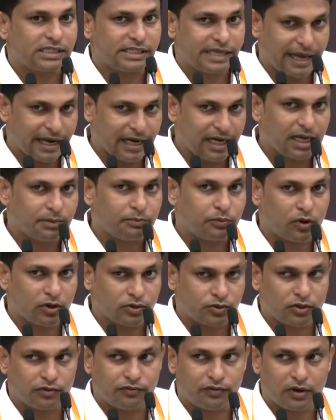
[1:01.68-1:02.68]
scaled up
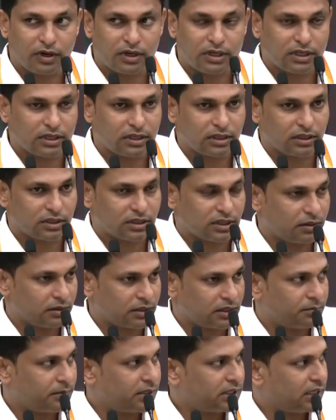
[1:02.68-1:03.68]
also for
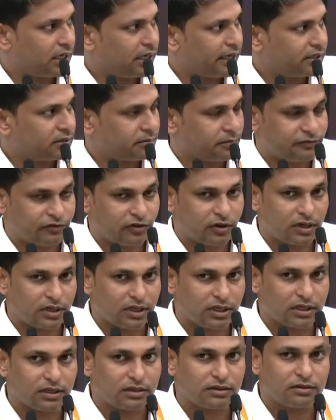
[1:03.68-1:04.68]
commercialized
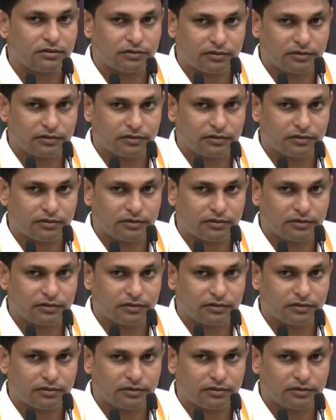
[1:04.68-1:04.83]
for